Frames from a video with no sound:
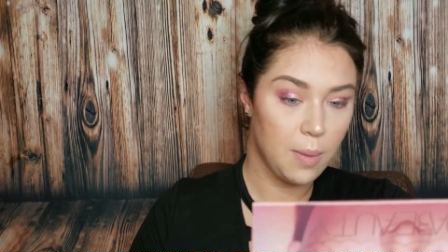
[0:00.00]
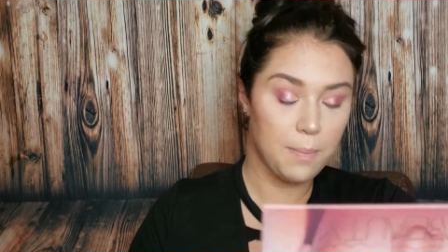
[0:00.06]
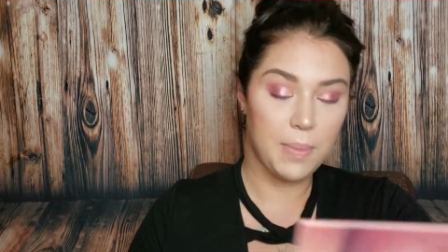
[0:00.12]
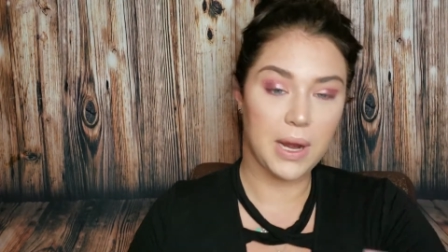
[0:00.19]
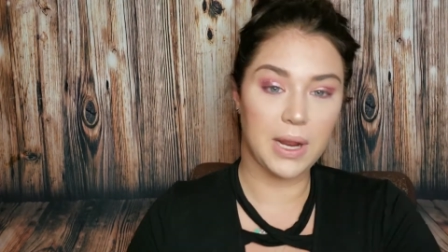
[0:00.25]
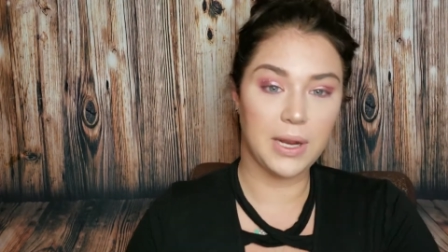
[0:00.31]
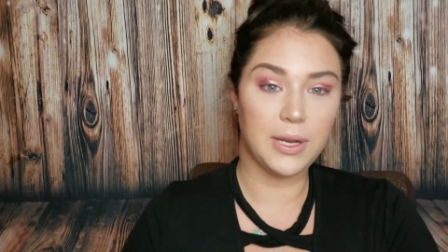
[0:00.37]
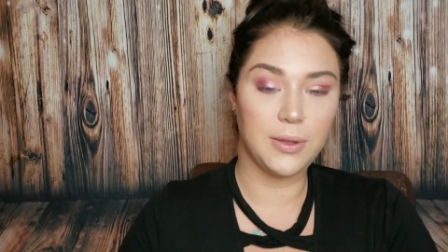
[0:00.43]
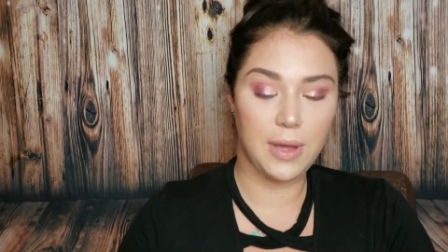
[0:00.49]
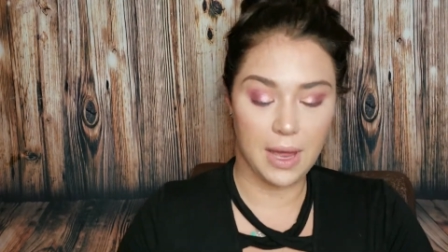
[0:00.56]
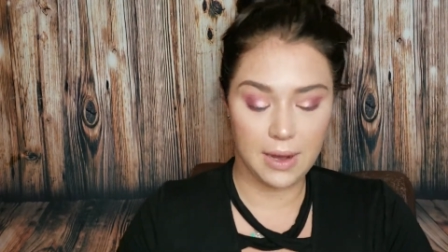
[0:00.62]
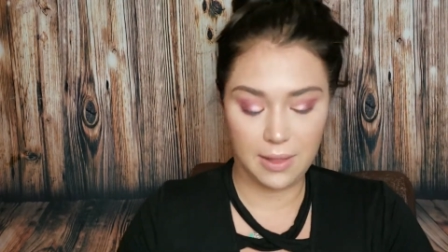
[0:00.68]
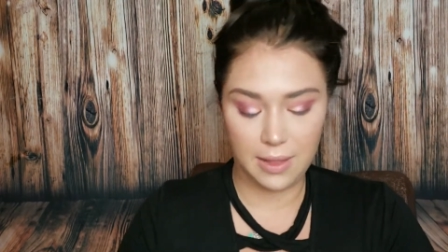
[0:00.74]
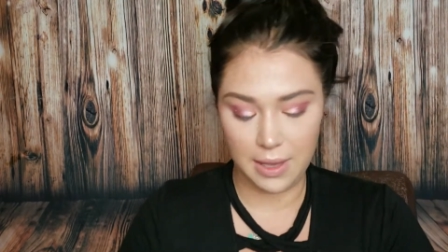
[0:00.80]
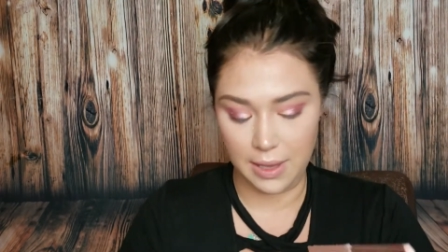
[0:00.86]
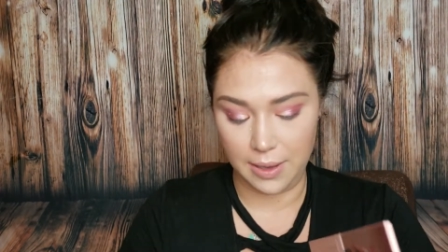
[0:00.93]
But I do kind
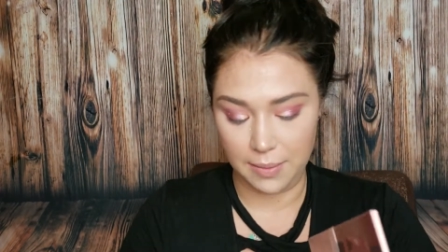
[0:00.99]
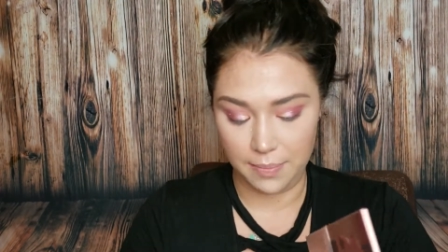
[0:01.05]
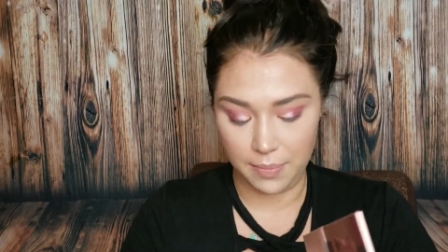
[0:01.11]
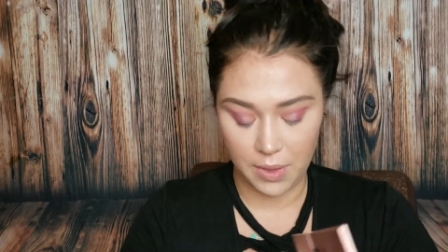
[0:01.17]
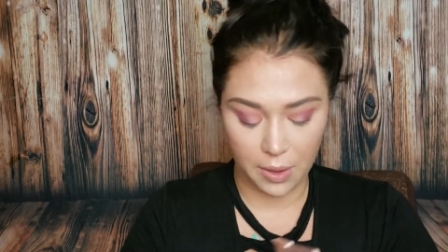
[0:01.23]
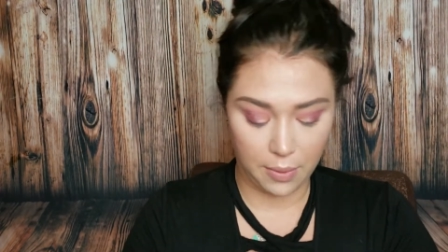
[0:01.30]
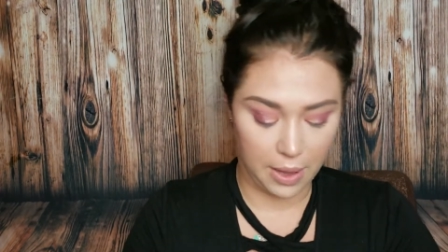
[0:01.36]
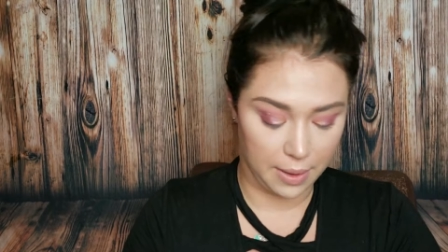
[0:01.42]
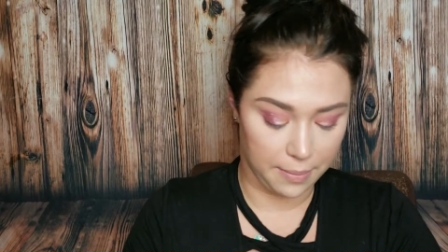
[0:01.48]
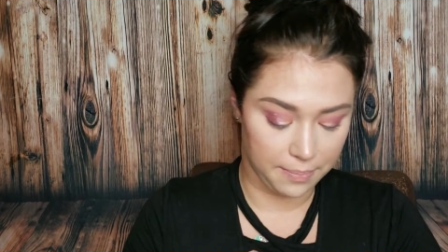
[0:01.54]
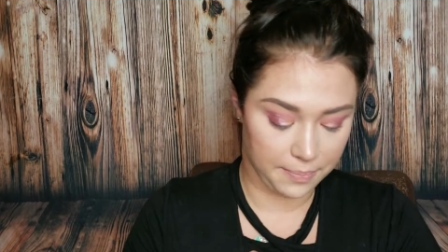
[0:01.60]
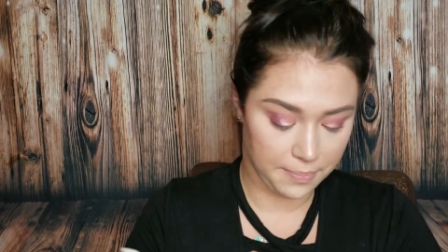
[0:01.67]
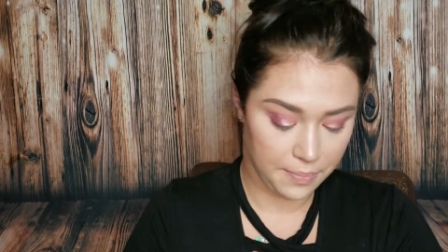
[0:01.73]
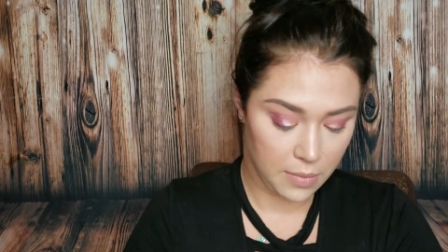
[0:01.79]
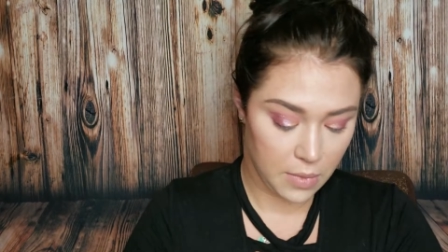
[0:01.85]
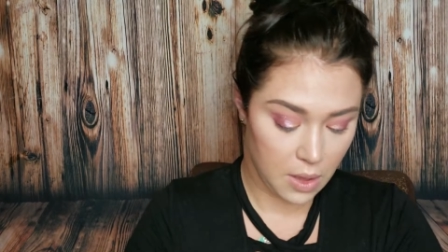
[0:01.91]
of like it. Okay.
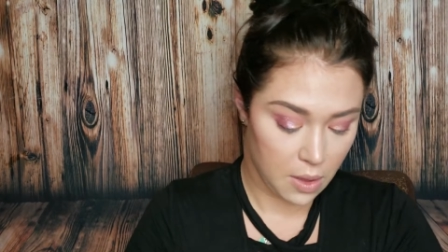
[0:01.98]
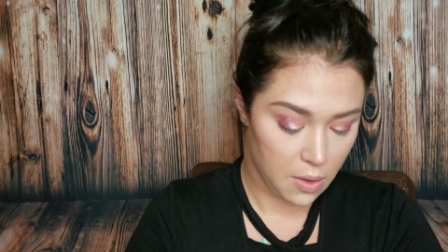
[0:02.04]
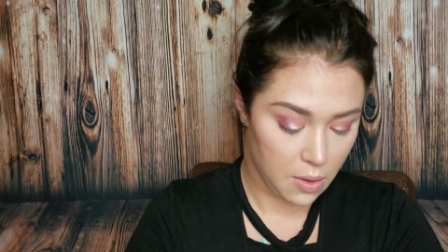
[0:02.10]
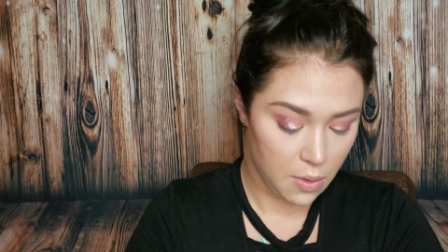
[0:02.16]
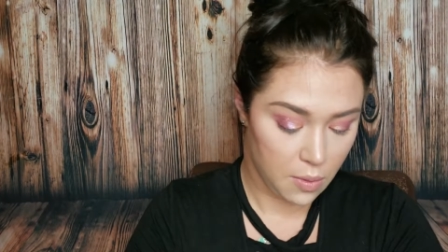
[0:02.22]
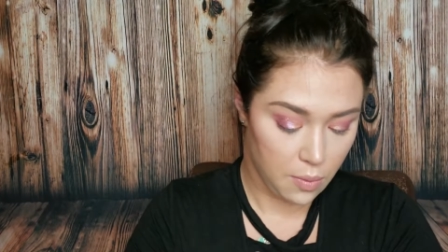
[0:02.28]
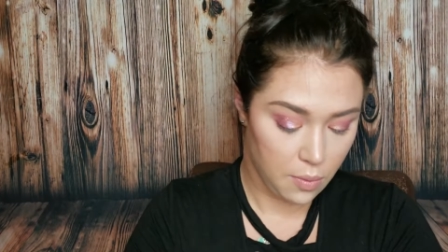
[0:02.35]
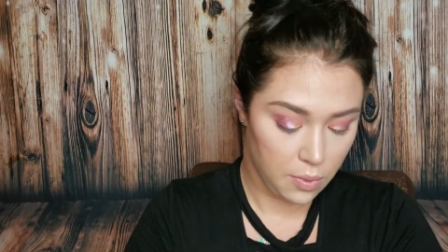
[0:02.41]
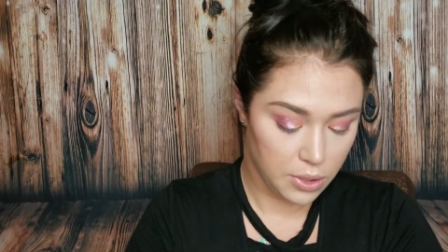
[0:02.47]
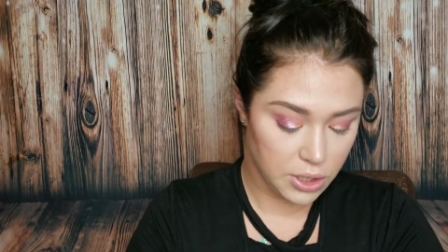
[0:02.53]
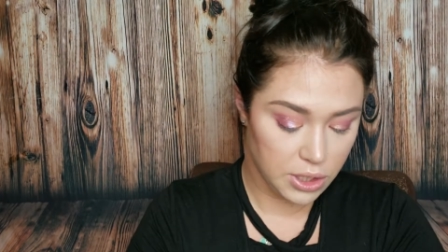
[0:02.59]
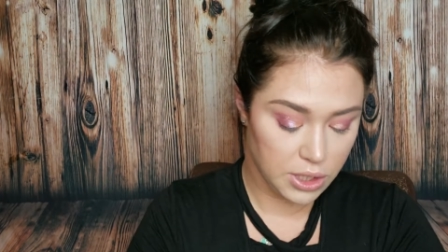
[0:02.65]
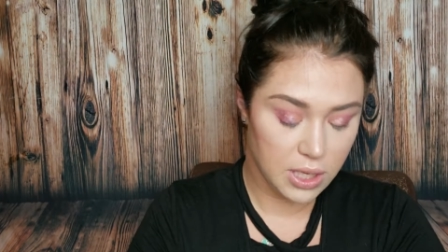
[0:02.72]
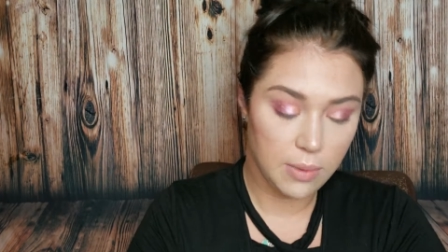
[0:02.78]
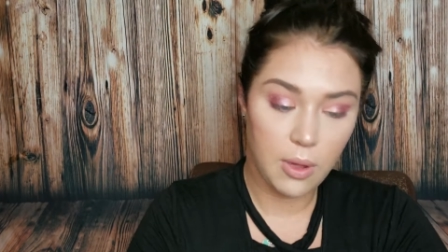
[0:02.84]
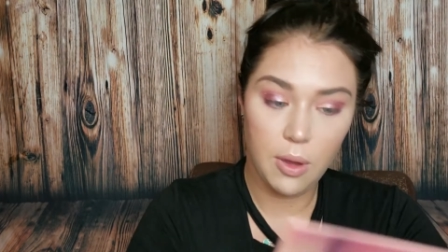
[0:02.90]
We'll
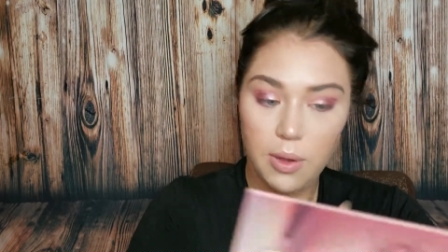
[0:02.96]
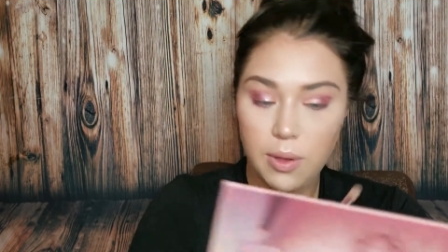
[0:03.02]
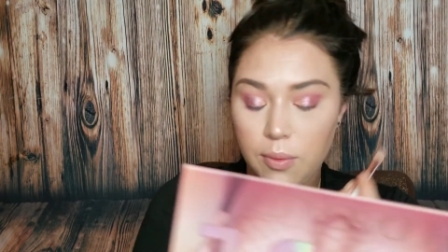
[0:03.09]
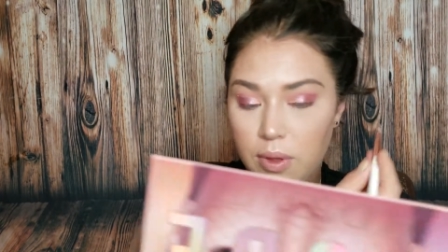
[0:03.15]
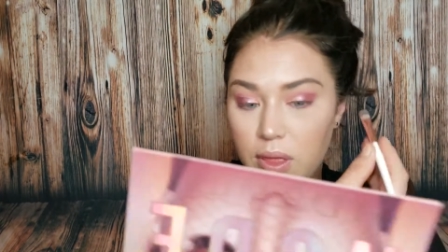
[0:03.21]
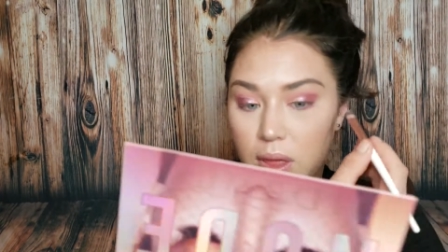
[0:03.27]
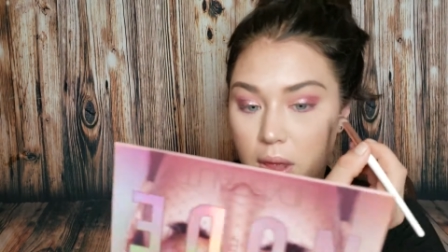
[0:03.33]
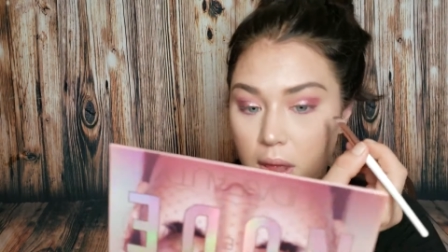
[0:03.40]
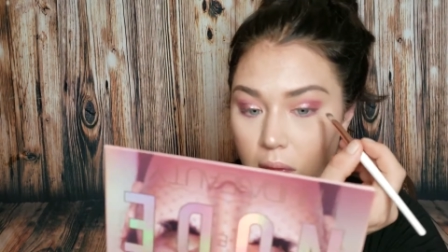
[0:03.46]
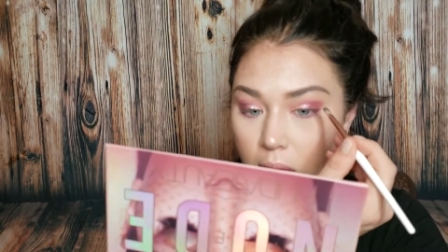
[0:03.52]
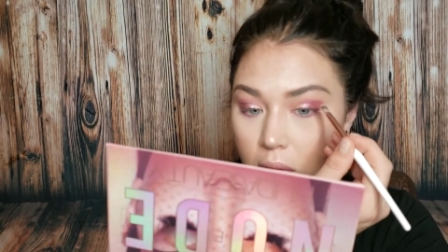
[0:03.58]
just keep going with it.